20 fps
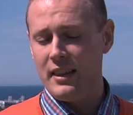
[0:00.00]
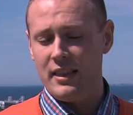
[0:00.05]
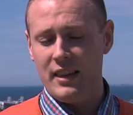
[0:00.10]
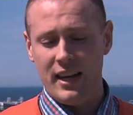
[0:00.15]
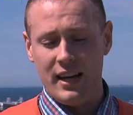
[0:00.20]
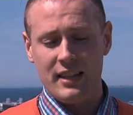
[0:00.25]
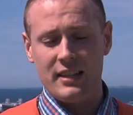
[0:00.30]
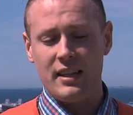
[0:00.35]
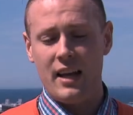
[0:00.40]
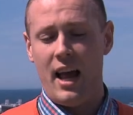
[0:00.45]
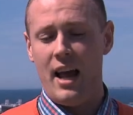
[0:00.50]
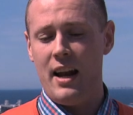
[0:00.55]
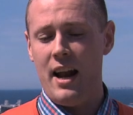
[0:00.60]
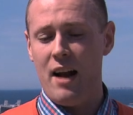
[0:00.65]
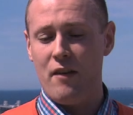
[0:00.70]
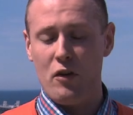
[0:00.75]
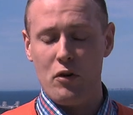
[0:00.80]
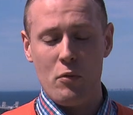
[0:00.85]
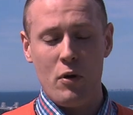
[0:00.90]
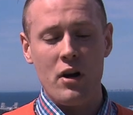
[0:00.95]
think, and
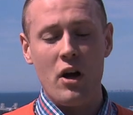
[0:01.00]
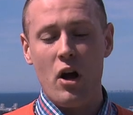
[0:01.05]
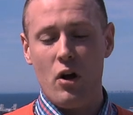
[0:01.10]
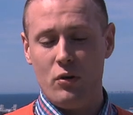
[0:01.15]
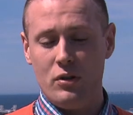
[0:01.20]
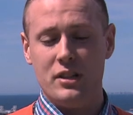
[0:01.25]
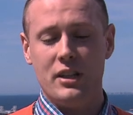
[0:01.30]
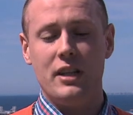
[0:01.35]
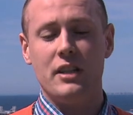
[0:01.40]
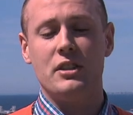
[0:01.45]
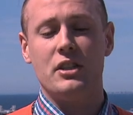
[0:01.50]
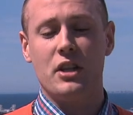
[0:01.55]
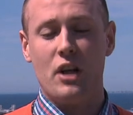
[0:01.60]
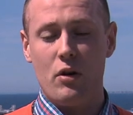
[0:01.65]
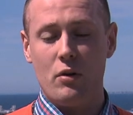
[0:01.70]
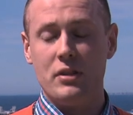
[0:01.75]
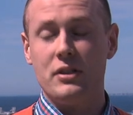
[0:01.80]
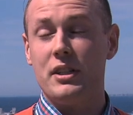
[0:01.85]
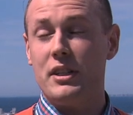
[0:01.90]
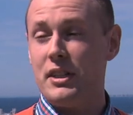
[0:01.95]
everyone owes it to
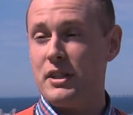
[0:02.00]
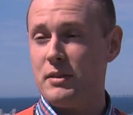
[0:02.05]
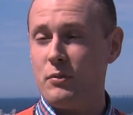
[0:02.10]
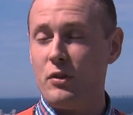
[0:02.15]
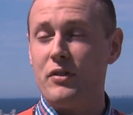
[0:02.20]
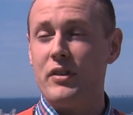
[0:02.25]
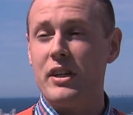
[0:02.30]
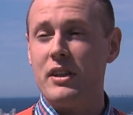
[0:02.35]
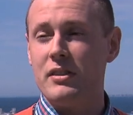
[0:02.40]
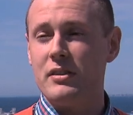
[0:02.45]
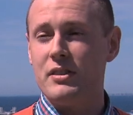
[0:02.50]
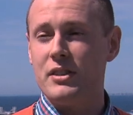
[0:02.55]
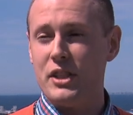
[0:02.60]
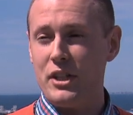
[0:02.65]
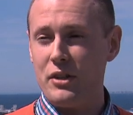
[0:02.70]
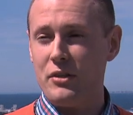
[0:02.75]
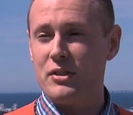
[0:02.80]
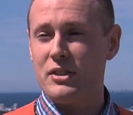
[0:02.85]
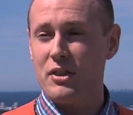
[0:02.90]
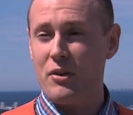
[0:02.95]
go and see this movie to
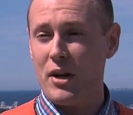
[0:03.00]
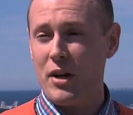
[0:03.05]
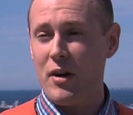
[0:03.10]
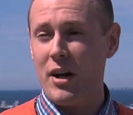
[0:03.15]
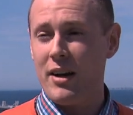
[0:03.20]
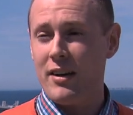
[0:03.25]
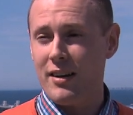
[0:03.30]
you. So anyway.